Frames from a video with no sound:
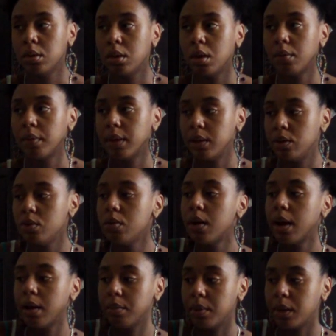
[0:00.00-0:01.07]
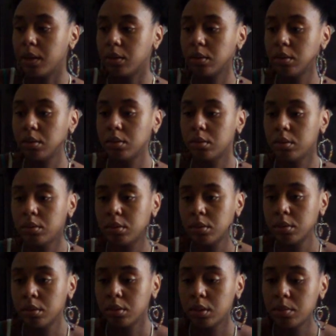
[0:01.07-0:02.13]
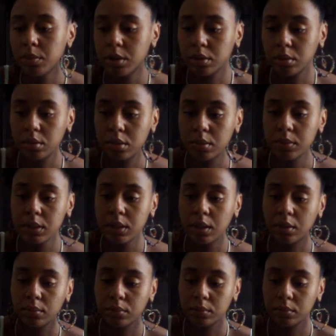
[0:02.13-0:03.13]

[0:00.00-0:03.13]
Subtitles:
All right, you go out, Lonnie. Come on, come sit down.